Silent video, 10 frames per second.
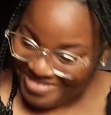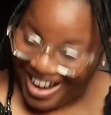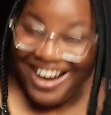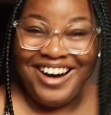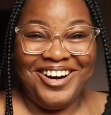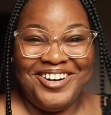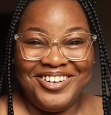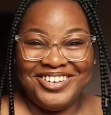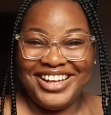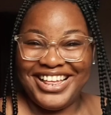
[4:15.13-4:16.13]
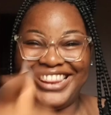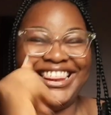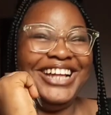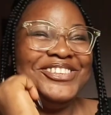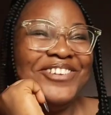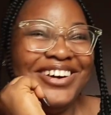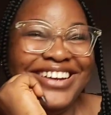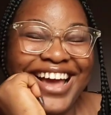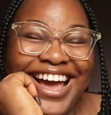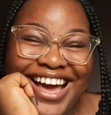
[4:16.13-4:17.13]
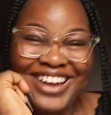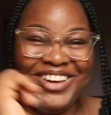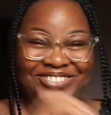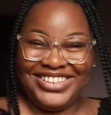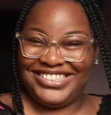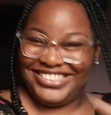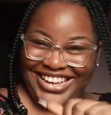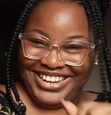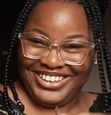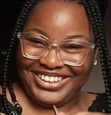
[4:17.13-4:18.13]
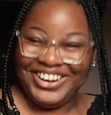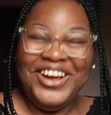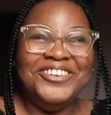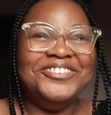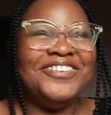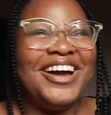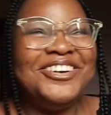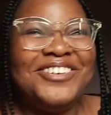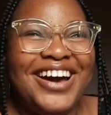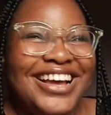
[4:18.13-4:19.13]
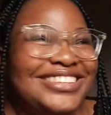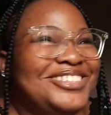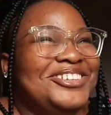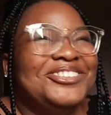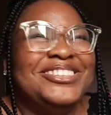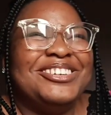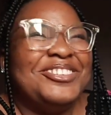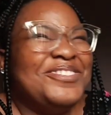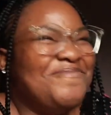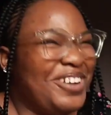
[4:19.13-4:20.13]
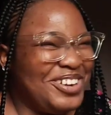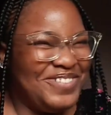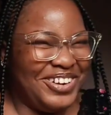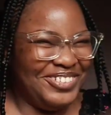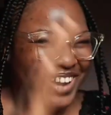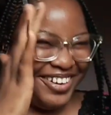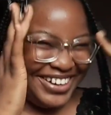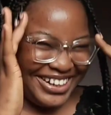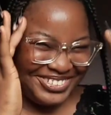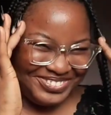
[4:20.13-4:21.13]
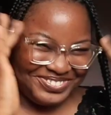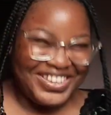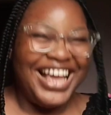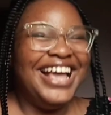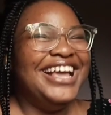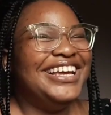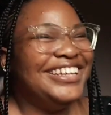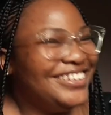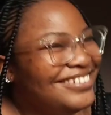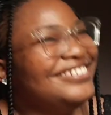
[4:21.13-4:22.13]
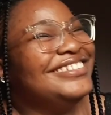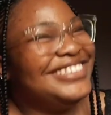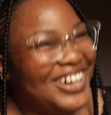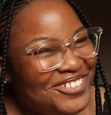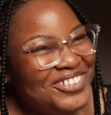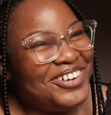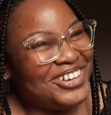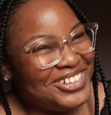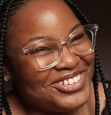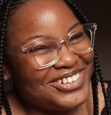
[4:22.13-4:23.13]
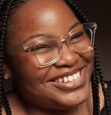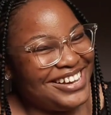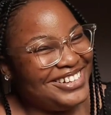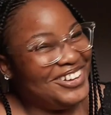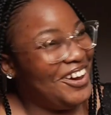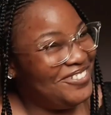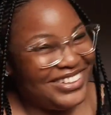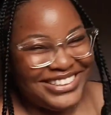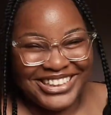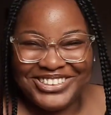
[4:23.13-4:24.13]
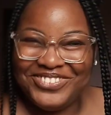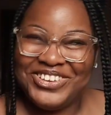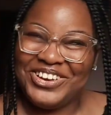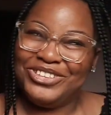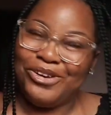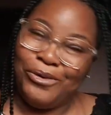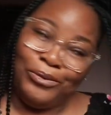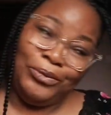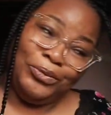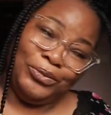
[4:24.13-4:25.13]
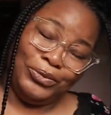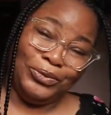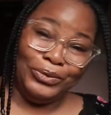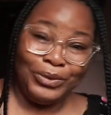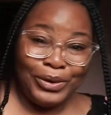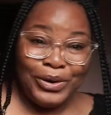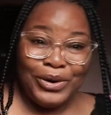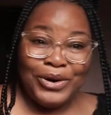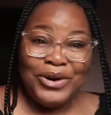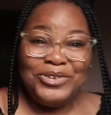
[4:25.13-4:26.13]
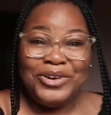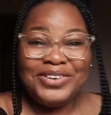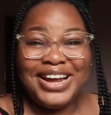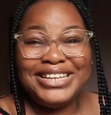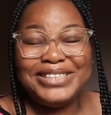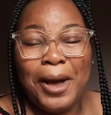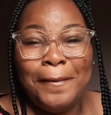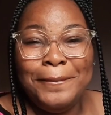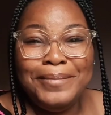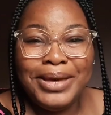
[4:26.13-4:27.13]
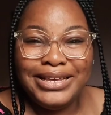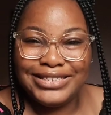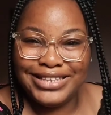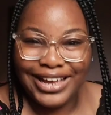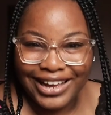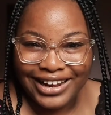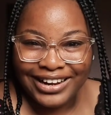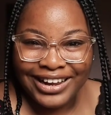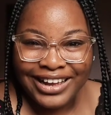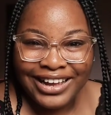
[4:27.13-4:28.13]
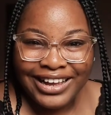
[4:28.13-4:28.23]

Wow. That's one hell of a singer. Before I go ahead to, you know, tell you more about Rora, Tell me what your thoughts are in the comment section because ooh, Rora is amazing.